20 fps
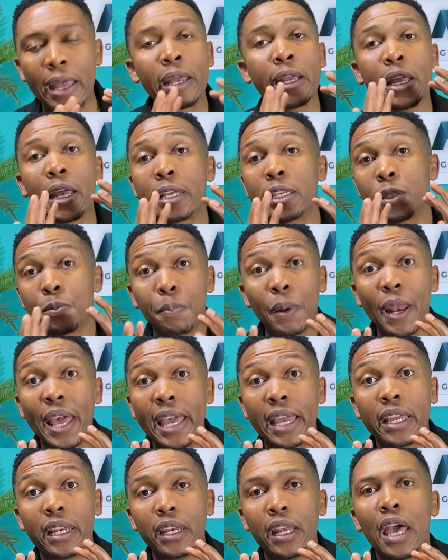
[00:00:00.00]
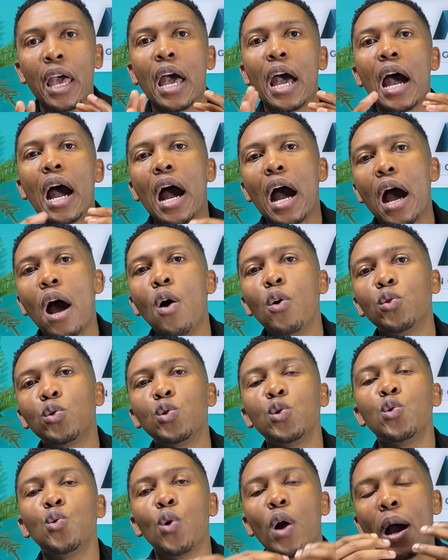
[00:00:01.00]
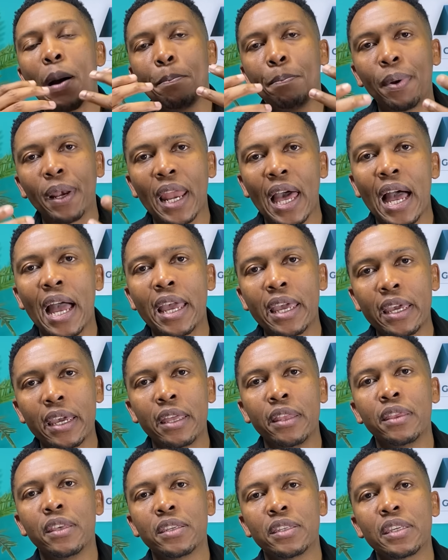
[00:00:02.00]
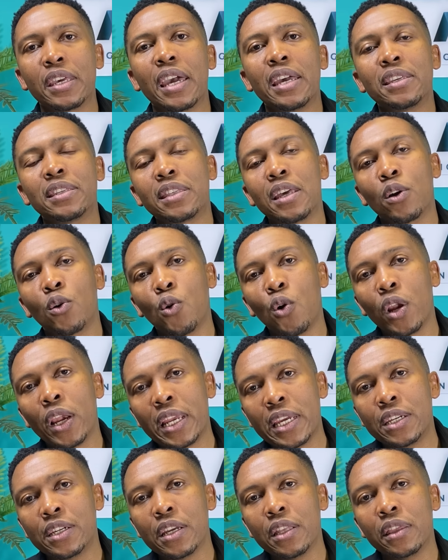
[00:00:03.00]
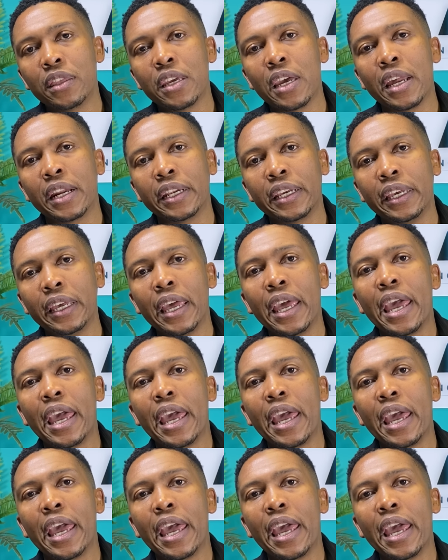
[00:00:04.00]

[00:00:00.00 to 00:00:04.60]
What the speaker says: explain how do you apply, in this case, the collision theory